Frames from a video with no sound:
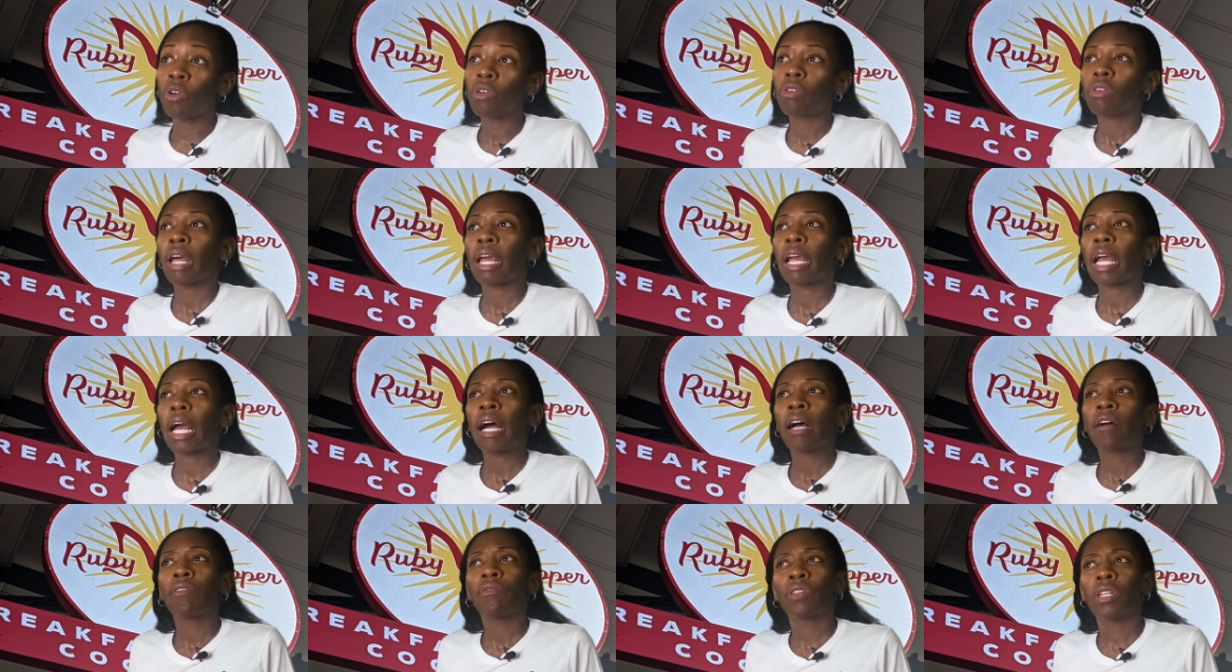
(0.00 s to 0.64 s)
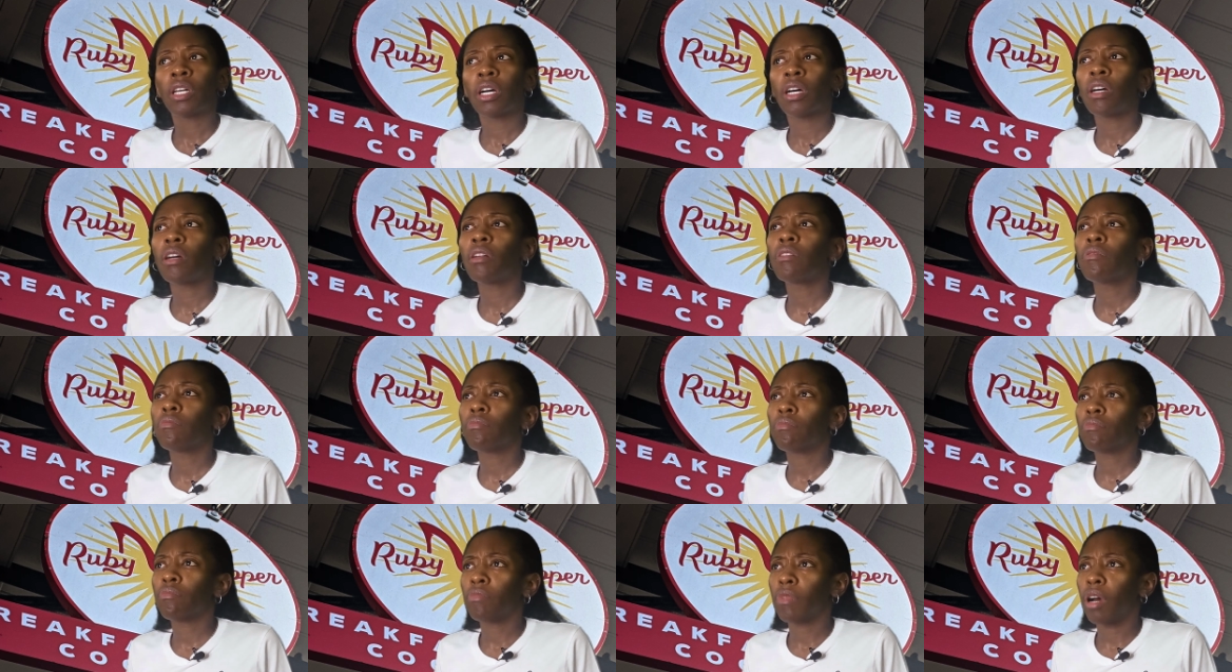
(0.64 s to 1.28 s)
Like, I've
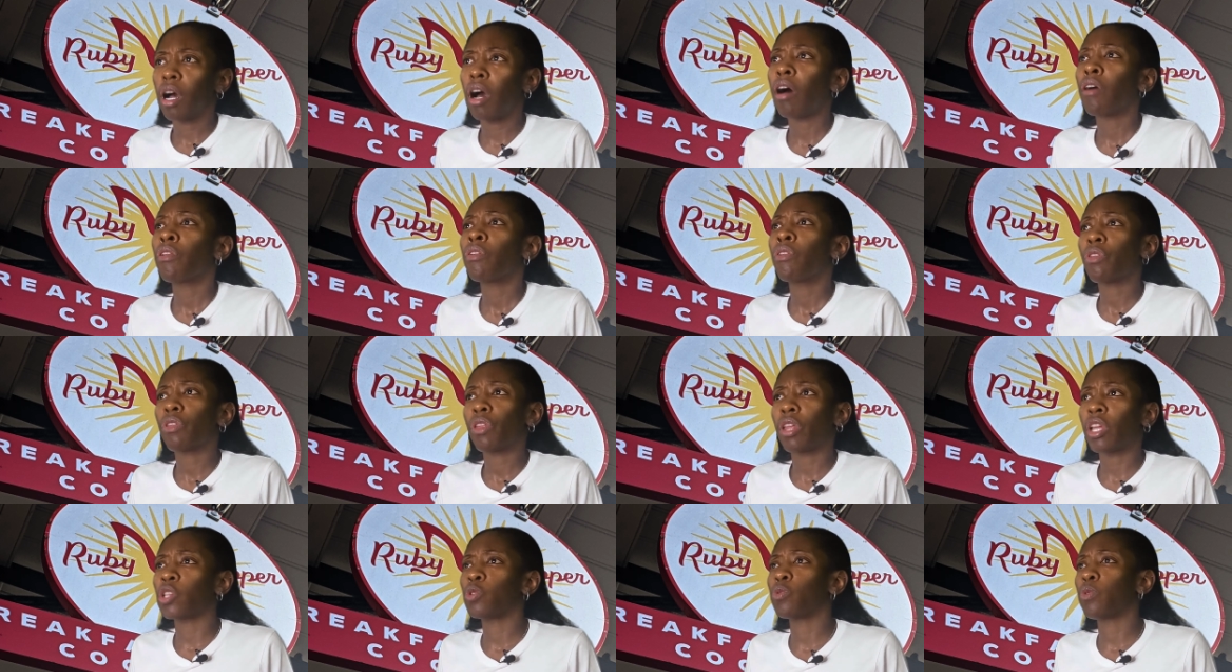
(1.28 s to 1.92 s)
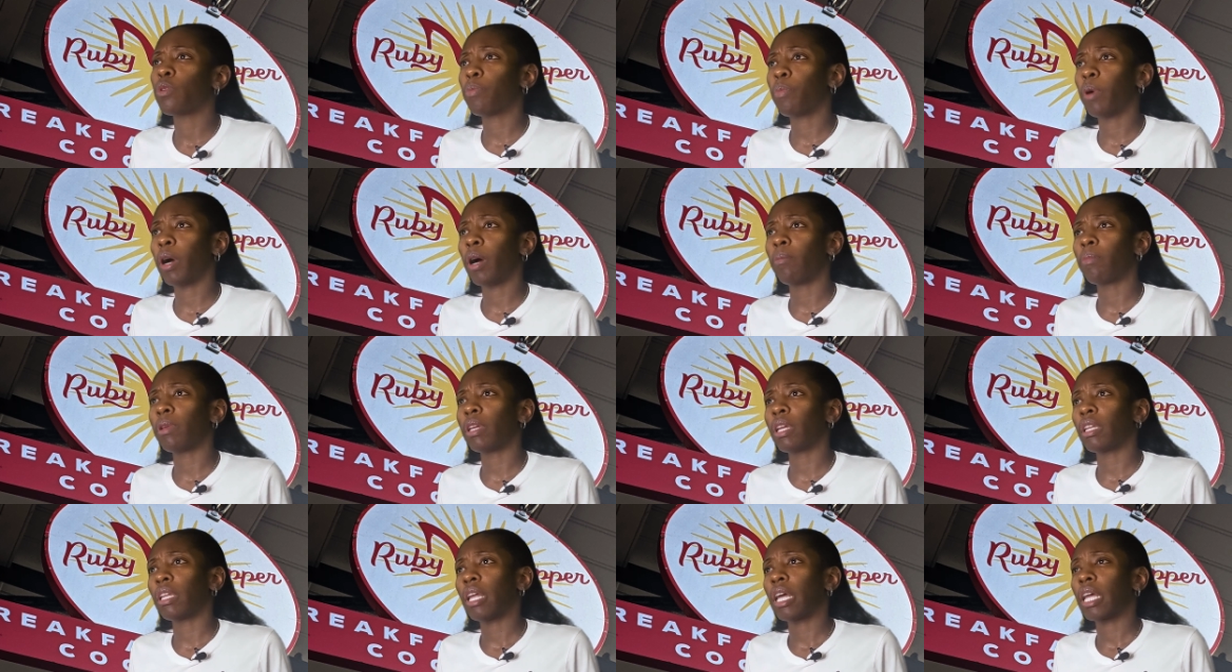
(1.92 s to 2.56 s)
done other things with
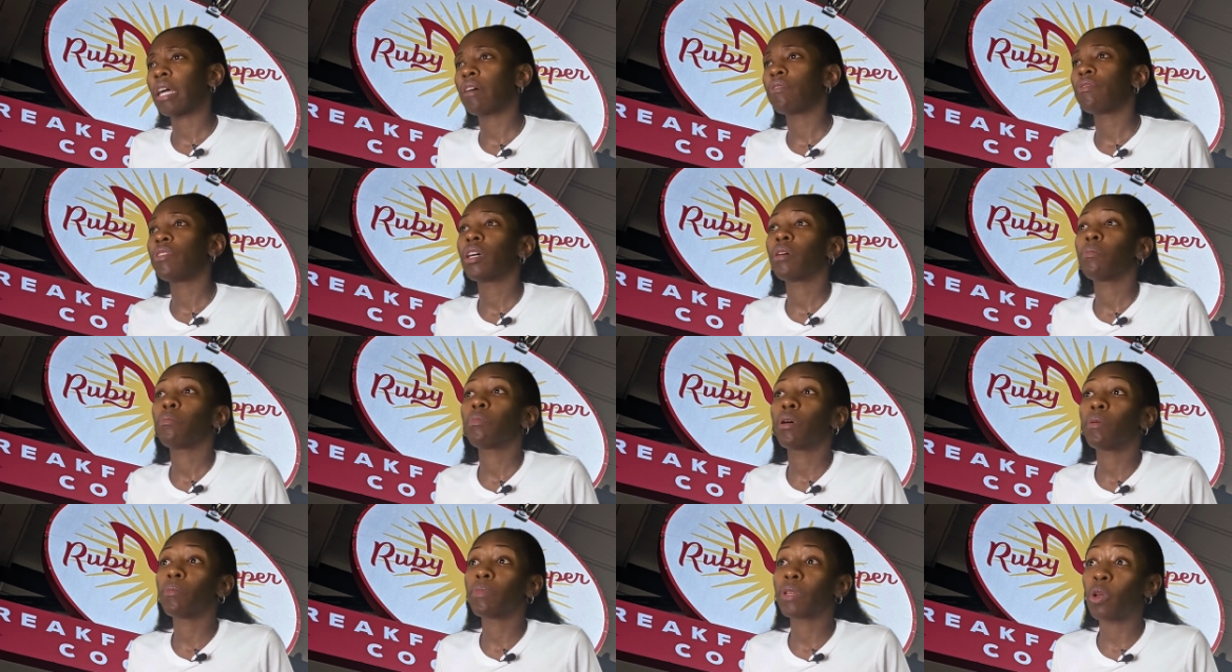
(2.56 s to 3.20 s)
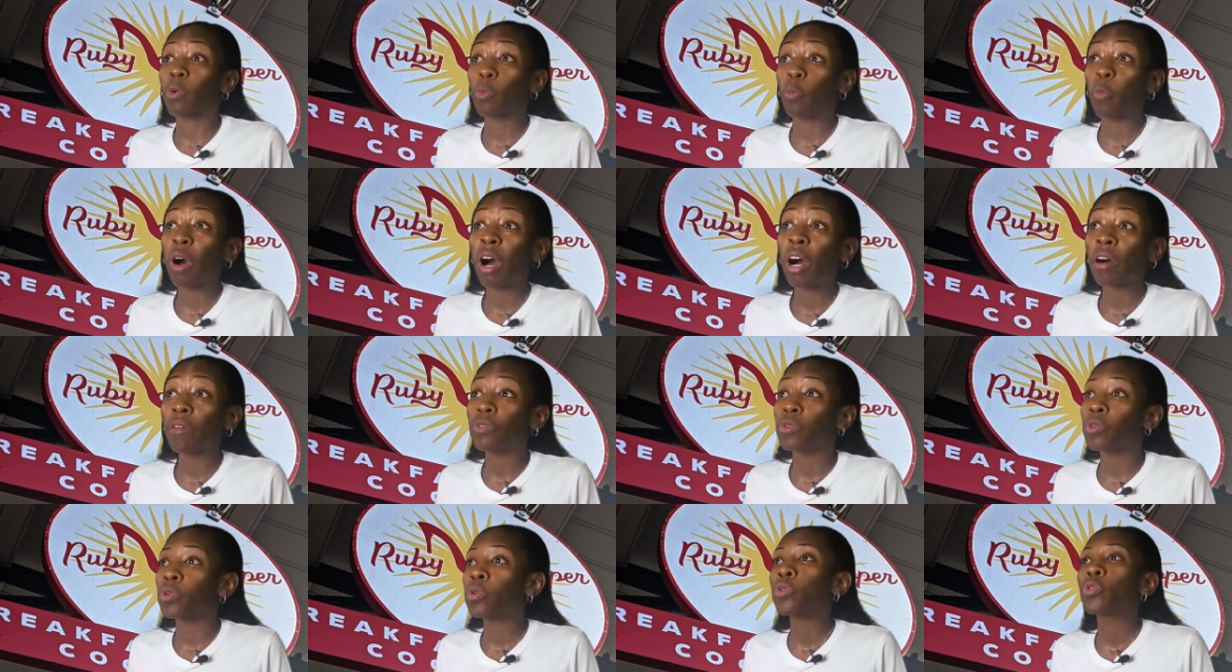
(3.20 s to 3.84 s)
pumpkin, like I've done pumpkin
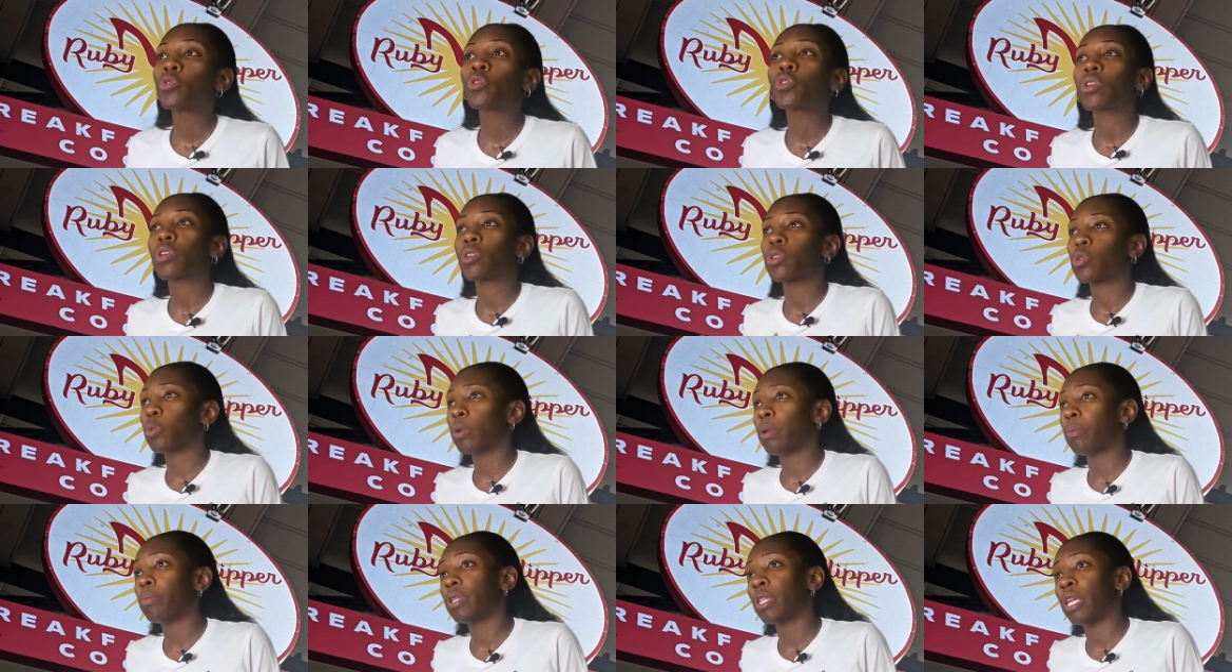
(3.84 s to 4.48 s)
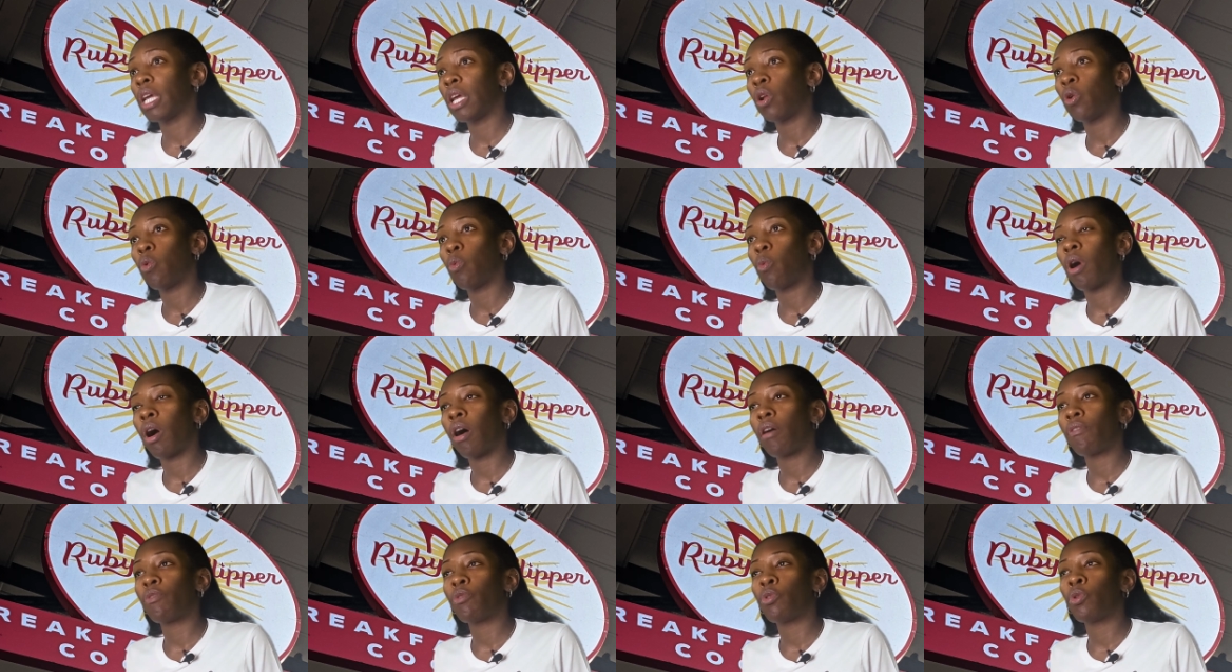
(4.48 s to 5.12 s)
waffles, sweet potato
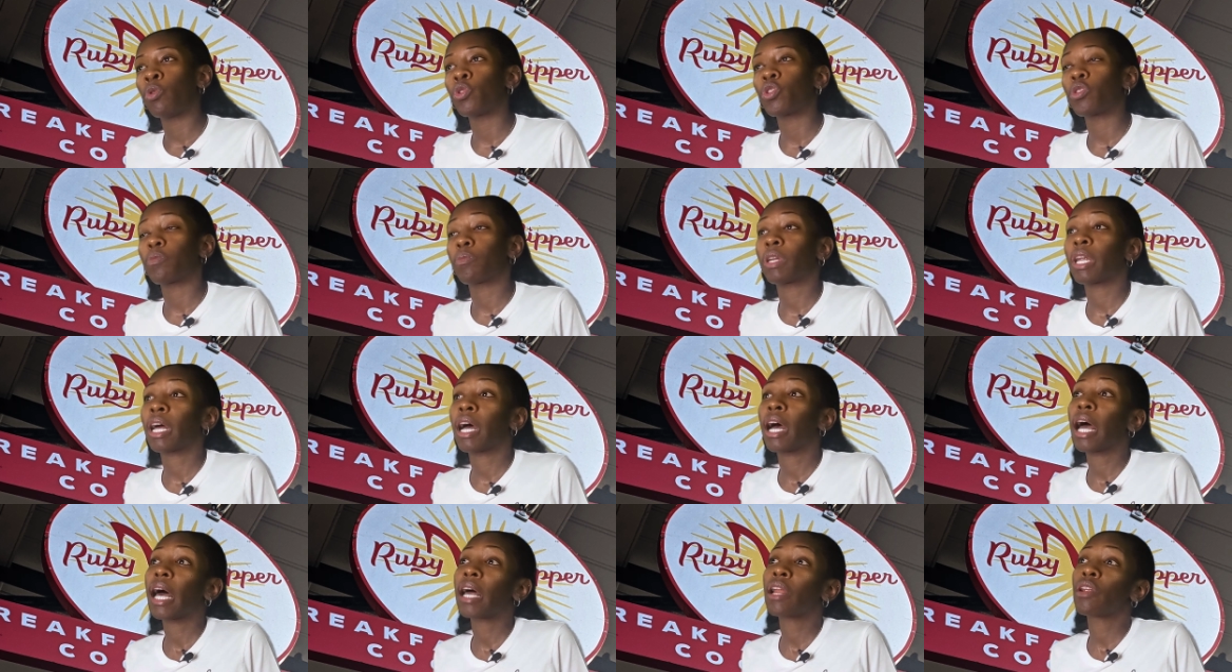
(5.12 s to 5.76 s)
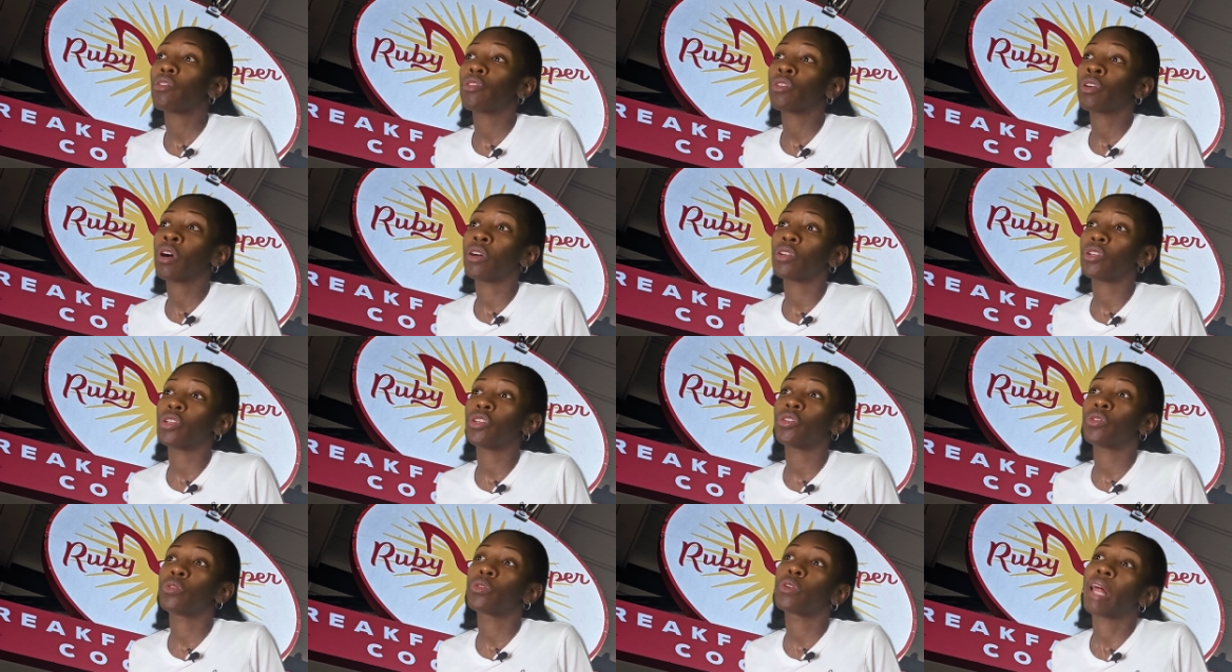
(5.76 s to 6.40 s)
waffles, but I hadn't thought to
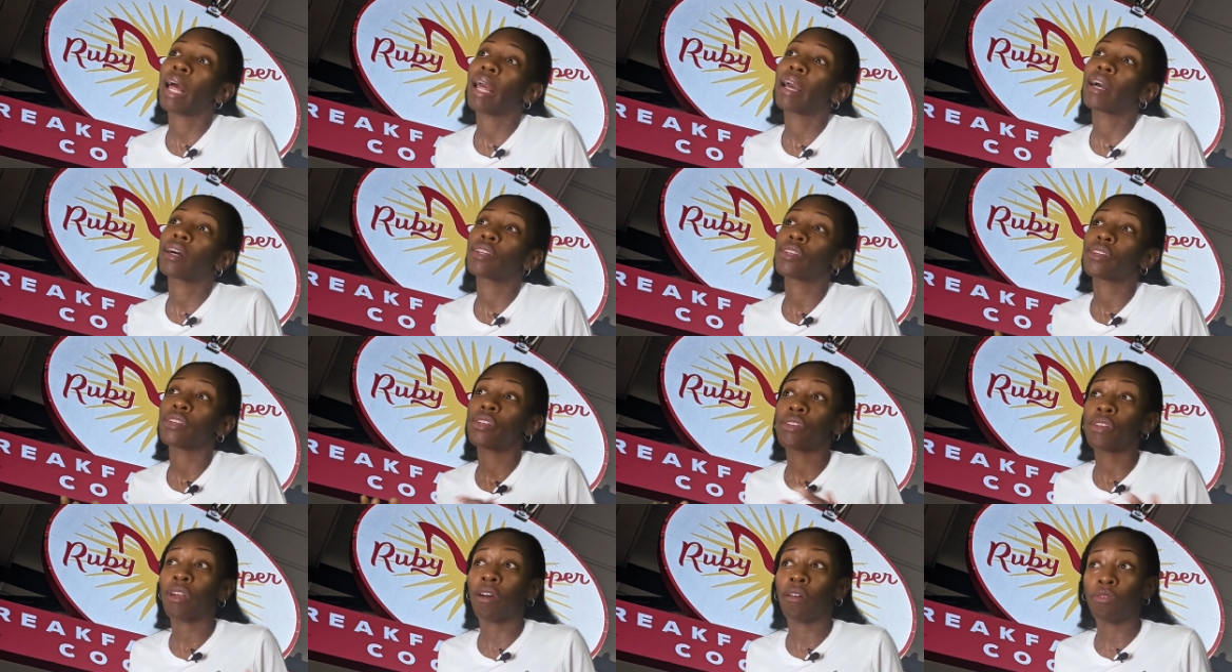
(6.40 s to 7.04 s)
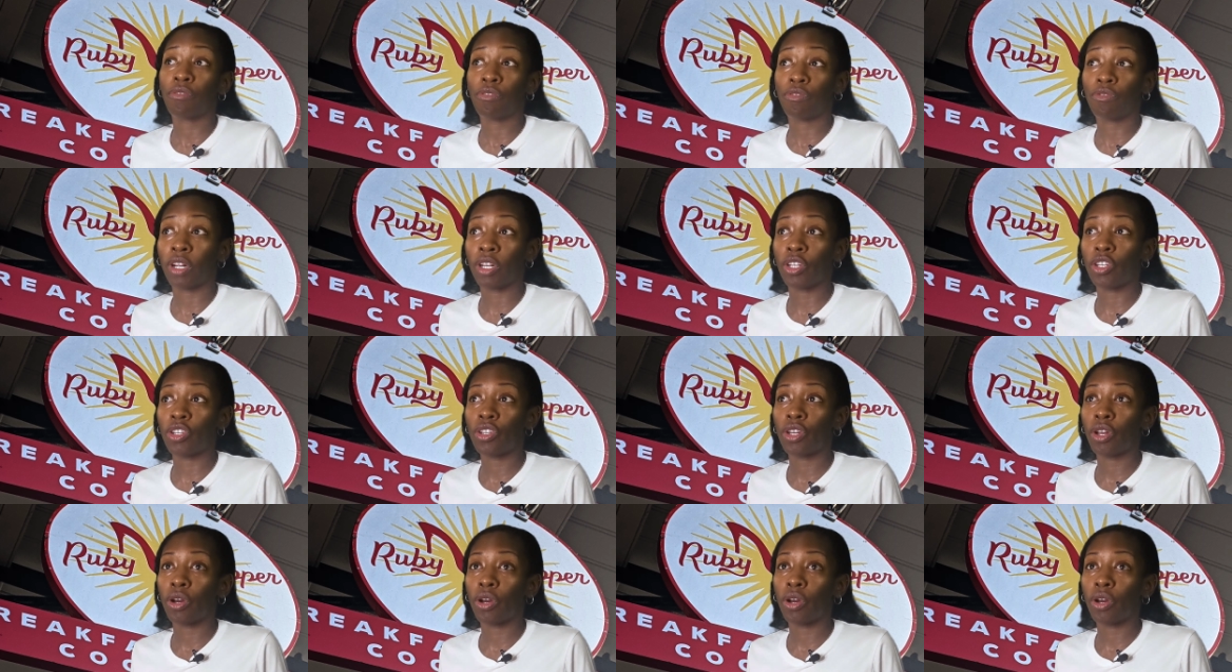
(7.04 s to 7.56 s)
do like a stuffed French